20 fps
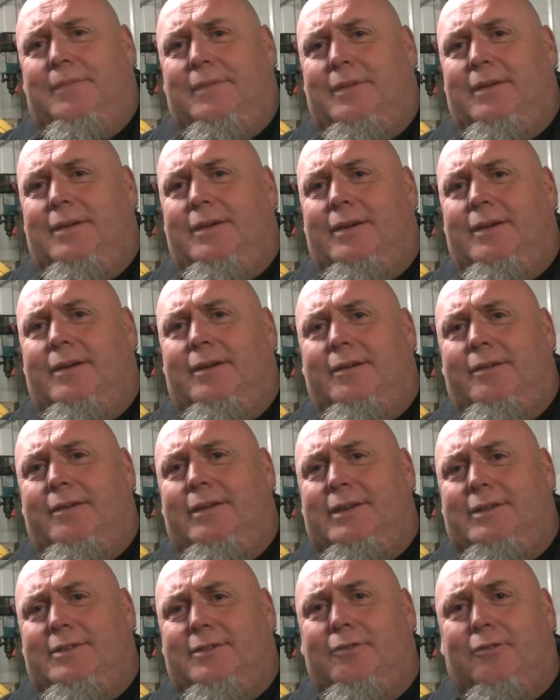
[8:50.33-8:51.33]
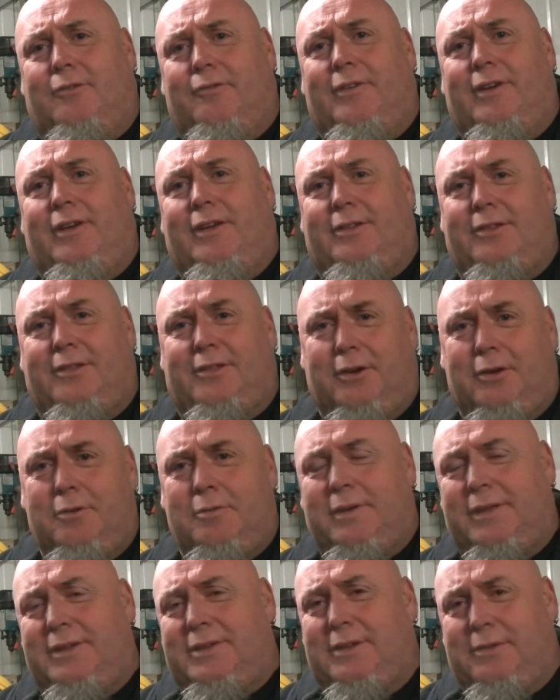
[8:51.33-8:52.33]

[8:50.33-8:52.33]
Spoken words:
it's not really to do with this.